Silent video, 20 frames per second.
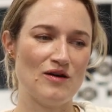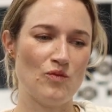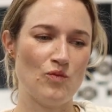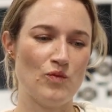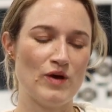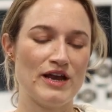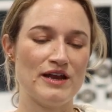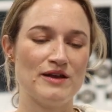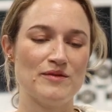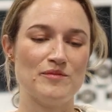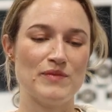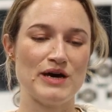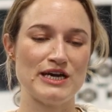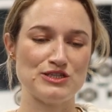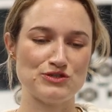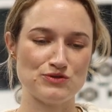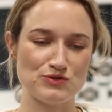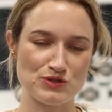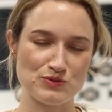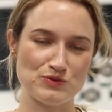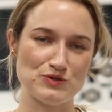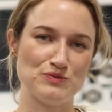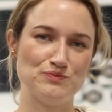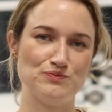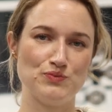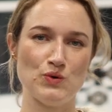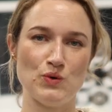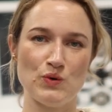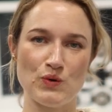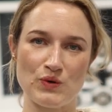when my daughter was
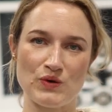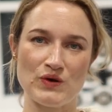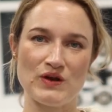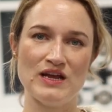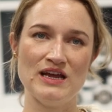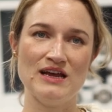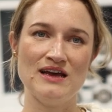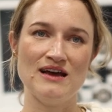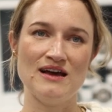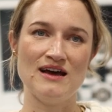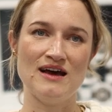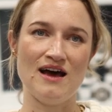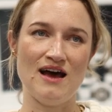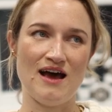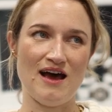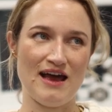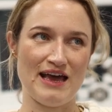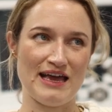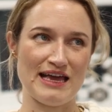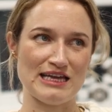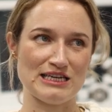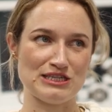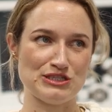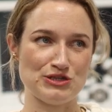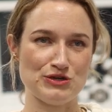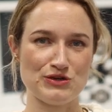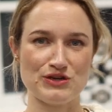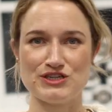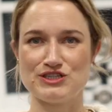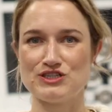born, it
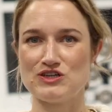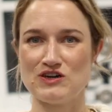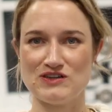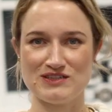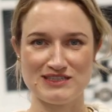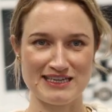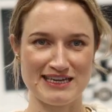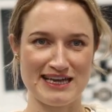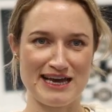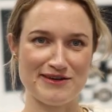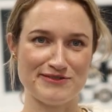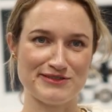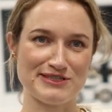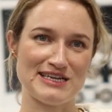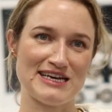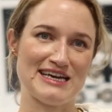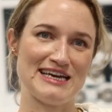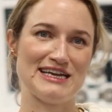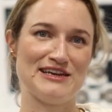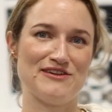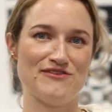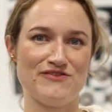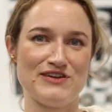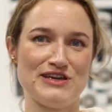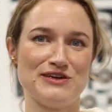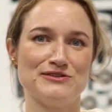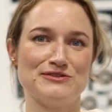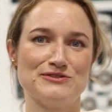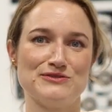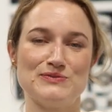took a chance encounter in a
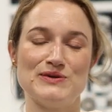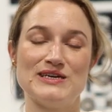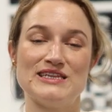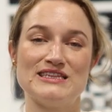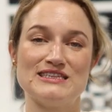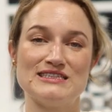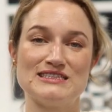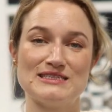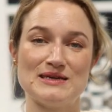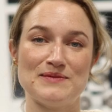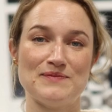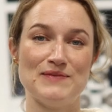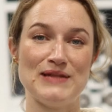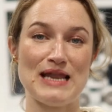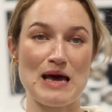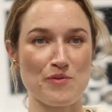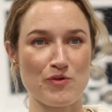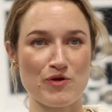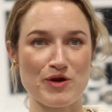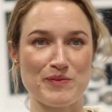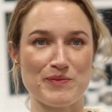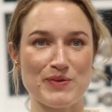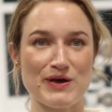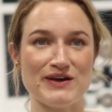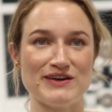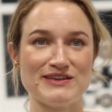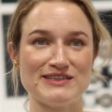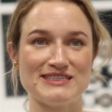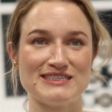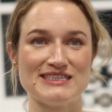field with some lapwing
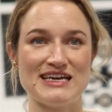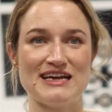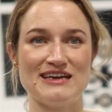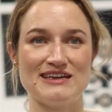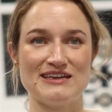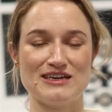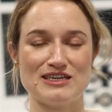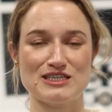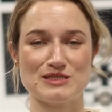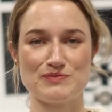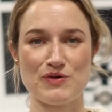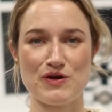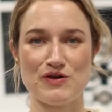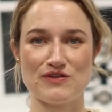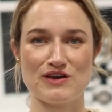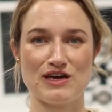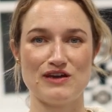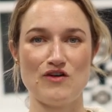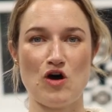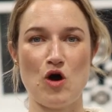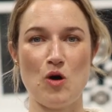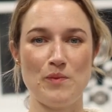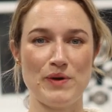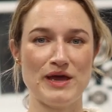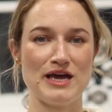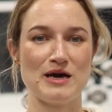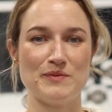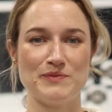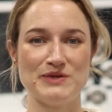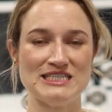birds and us both kind of
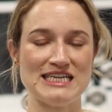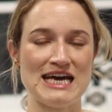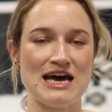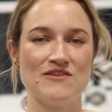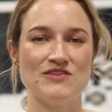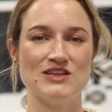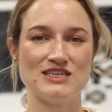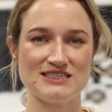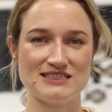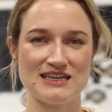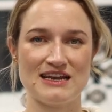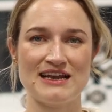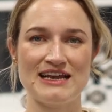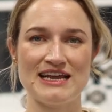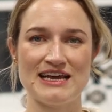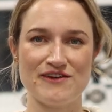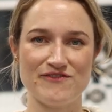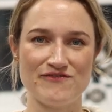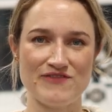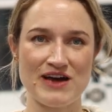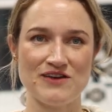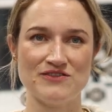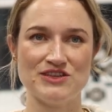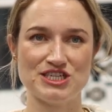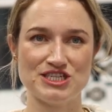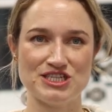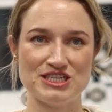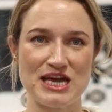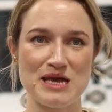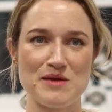hopping up and down that suddenly I found
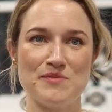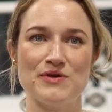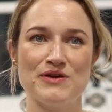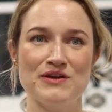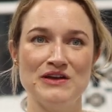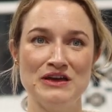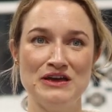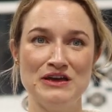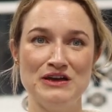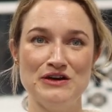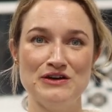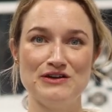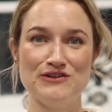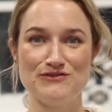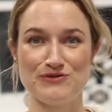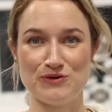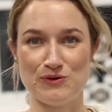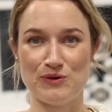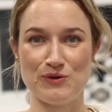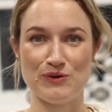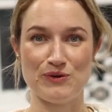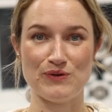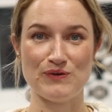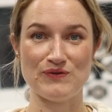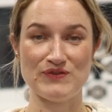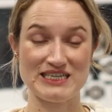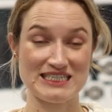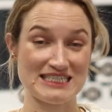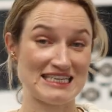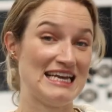the shape for
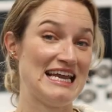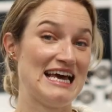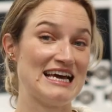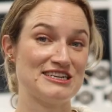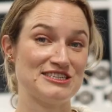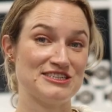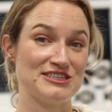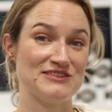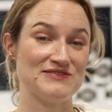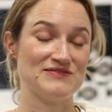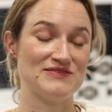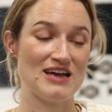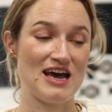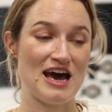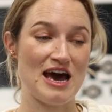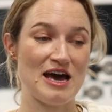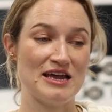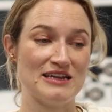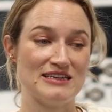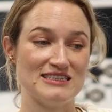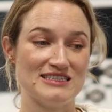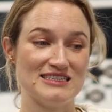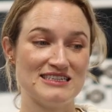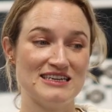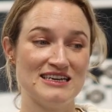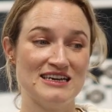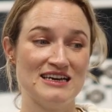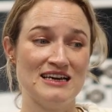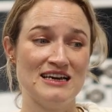this collection, and